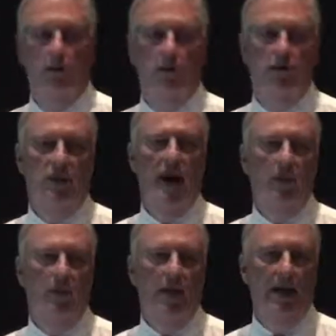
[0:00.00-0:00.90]
does
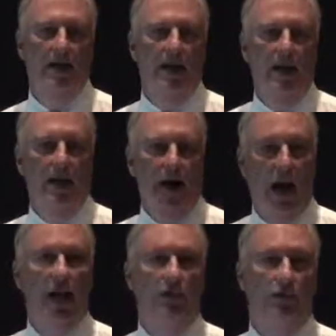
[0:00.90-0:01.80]
that mean that
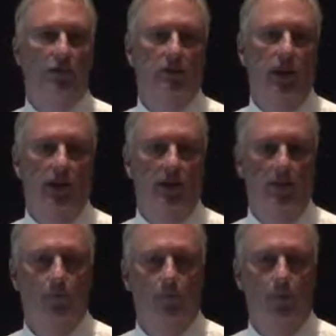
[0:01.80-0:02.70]
I should then